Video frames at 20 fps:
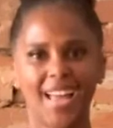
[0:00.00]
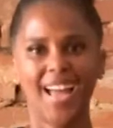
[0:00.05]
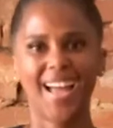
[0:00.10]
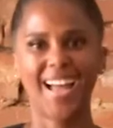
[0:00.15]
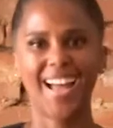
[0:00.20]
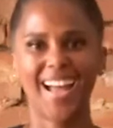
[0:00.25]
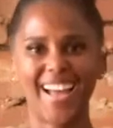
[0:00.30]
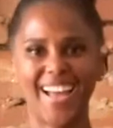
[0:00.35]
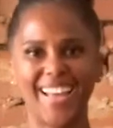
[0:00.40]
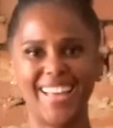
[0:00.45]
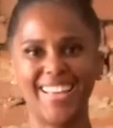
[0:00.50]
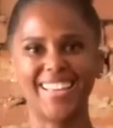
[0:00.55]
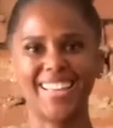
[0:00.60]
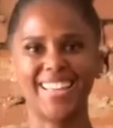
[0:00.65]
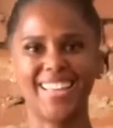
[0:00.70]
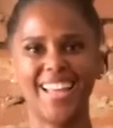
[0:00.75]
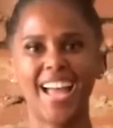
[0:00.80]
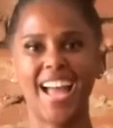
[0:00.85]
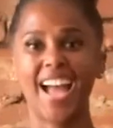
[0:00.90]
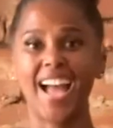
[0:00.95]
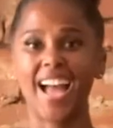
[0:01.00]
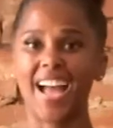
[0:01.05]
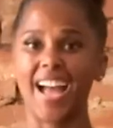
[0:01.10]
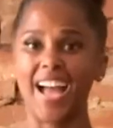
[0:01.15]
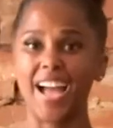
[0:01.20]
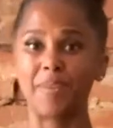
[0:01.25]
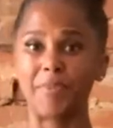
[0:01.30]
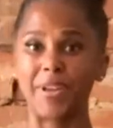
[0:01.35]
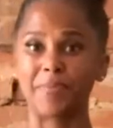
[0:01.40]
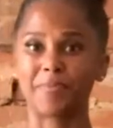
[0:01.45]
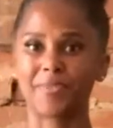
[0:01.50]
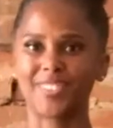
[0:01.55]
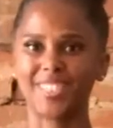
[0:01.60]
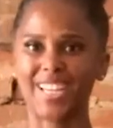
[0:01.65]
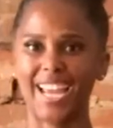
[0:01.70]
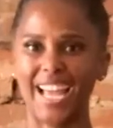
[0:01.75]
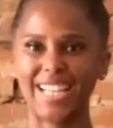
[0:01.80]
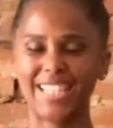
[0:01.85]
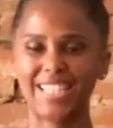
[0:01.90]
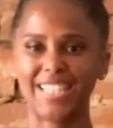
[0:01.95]
Hi, I'm April
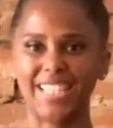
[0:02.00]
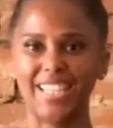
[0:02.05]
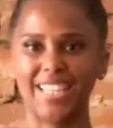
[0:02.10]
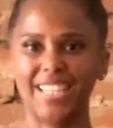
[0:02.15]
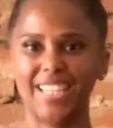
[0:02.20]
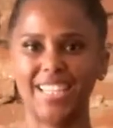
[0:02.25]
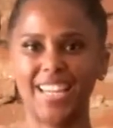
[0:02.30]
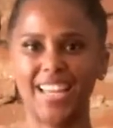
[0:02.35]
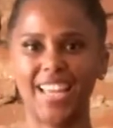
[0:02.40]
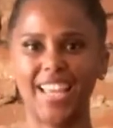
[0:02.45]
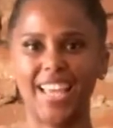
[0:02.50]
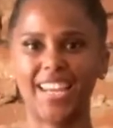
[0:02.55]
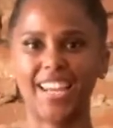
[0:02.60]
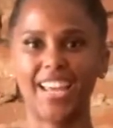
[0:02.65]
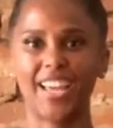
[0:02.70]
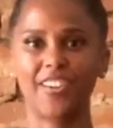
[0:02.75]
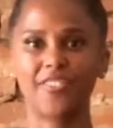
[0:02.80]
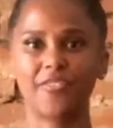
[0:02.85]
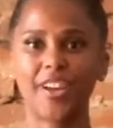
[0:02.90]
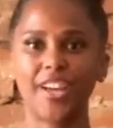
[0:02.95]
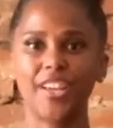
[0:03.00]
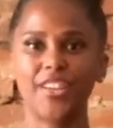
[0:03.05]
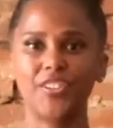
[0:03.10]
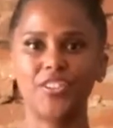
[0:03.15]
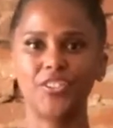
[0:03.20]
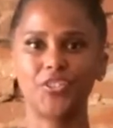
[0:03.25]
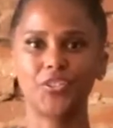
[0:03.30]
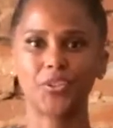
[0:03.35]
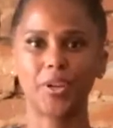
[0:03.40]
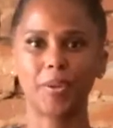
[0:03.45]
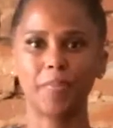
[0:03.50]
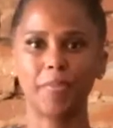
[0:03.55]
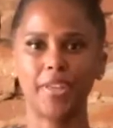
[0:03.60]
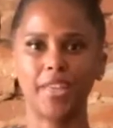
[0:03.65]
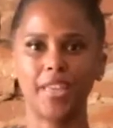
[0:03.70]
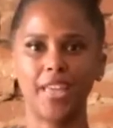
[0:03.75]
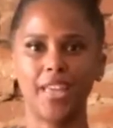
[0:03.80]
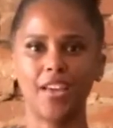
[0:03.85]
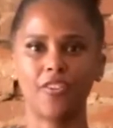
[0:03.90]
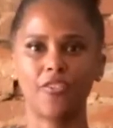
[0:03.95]
Jackson, and I invite you to join
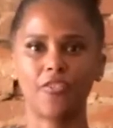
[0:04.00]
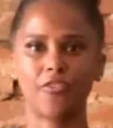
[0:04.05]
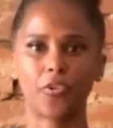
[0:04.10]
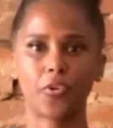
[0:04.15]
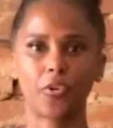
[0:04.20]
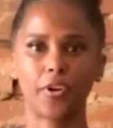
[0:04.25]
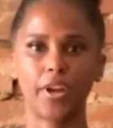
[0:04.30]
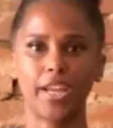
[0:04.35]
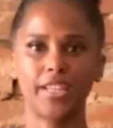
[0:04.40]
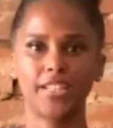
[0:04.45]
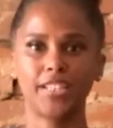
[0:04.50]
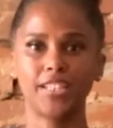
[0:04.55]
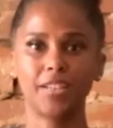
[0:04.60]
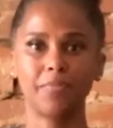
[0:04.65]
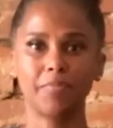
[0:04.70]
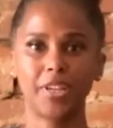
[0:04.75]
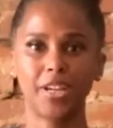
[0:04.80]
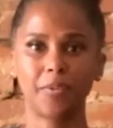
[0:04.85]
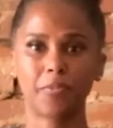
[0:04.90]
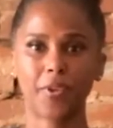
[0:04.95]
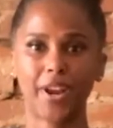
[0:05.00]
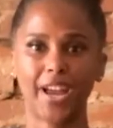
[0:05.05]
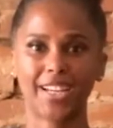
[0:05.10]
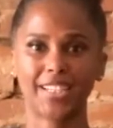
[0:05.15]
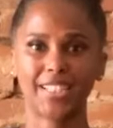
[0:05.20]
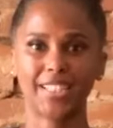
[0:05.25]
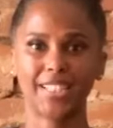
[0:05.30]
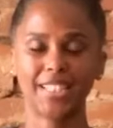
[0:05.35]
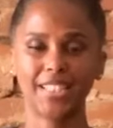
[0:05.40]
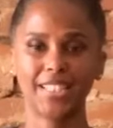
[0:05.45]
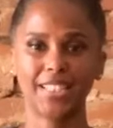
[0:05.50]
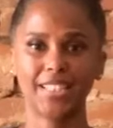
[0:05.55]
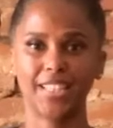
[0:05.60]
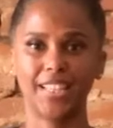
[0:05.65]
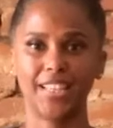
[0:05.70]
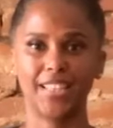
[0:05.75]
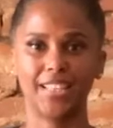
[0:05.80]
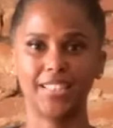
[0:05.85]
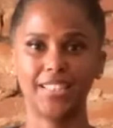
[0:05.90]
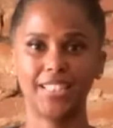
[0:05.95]
me for a 10-minute practice
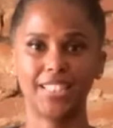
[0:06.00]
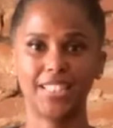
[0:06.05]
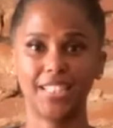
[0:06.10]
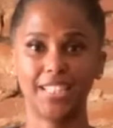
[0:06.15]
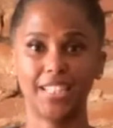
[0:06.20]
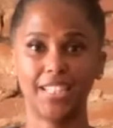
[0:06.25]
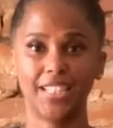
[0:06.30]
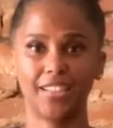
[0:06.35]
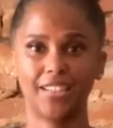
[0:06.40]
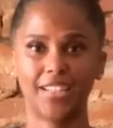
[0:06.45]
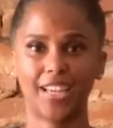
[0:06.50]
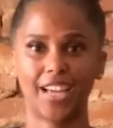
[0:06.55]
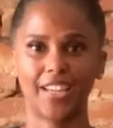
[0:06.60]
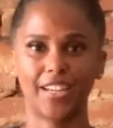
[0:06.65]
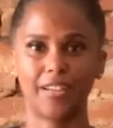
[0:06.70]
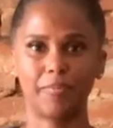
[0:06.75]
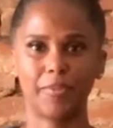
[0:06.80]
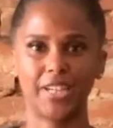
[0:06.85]
in seated guided